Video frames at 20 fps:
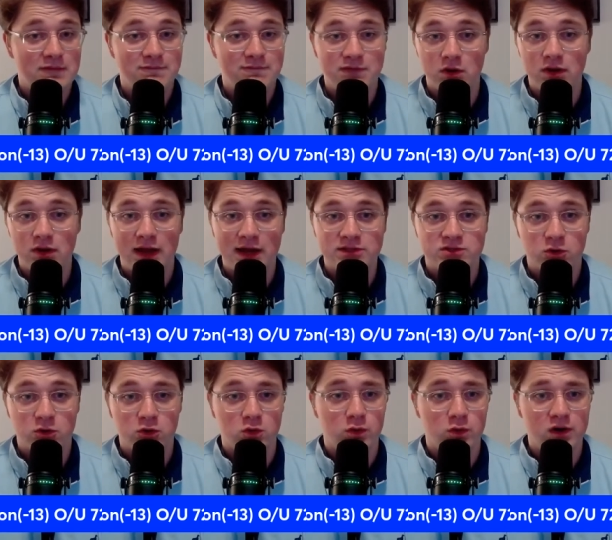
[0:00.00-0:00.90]
Very high
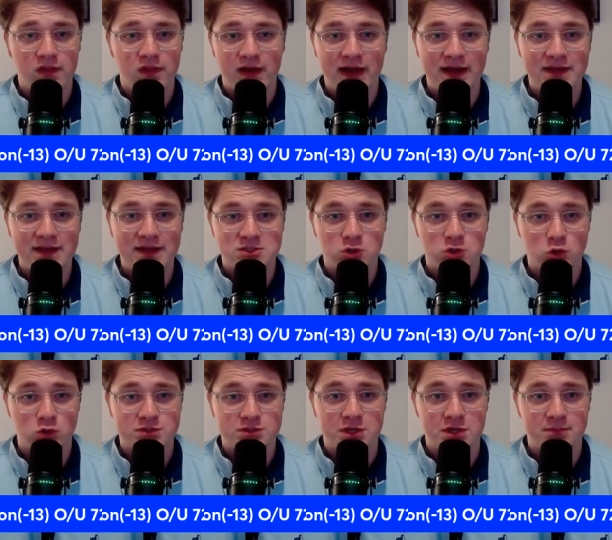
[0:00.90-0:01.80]
total, one of the highest
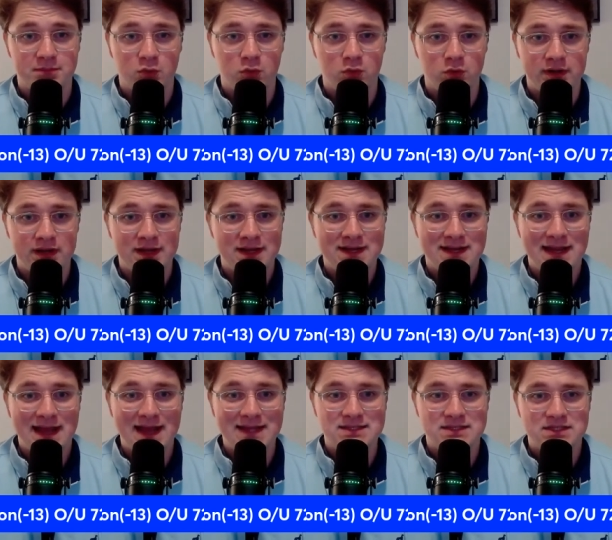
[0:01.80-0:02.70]
totals on the board
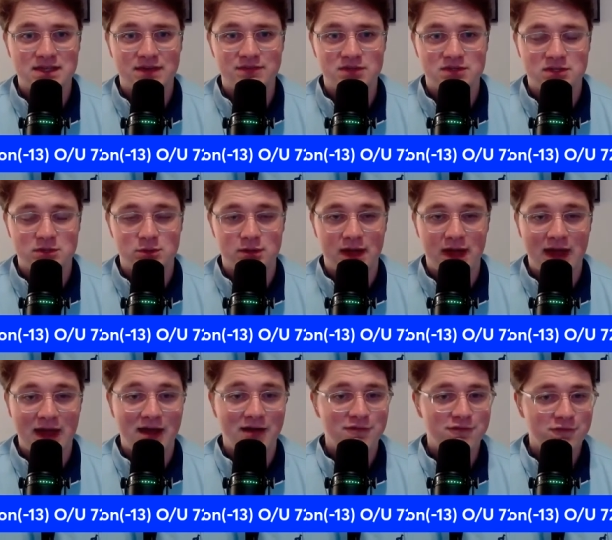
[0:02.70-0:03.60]
at 72 and a
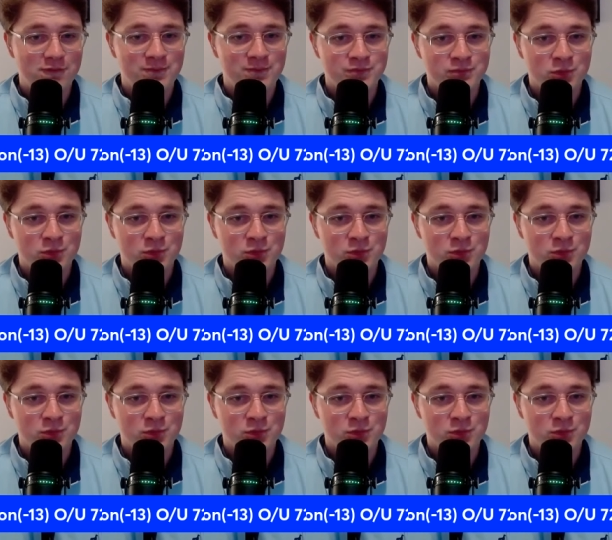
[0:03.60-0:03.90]
half.